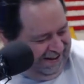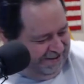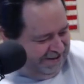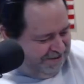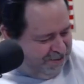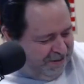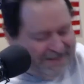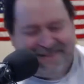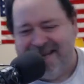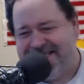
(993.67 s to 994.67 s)
Good morning,
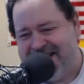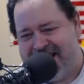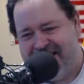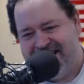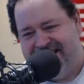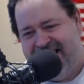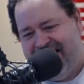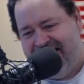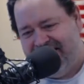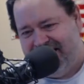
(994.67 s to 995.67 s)
Jessica.
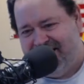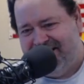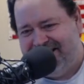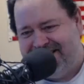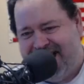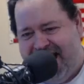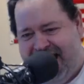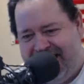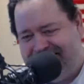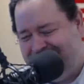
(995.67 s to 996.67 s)
Yeah, there is
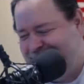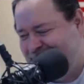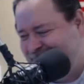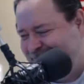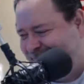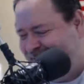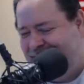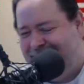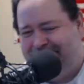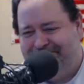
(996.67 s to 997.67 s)
that.
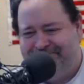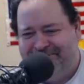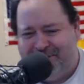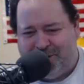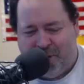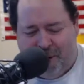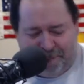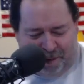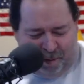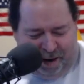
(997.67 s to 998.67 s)
You show up
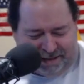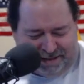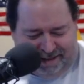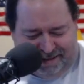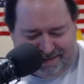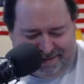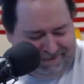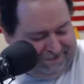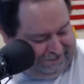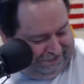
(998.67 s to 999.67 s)
on watch list
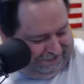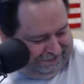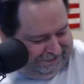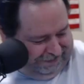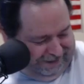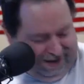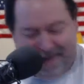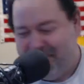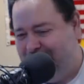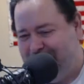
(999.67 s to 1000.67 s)
that I
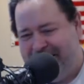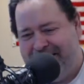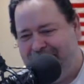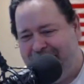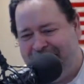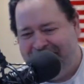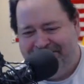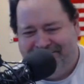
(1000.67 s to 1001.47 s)
don't want to be any part of.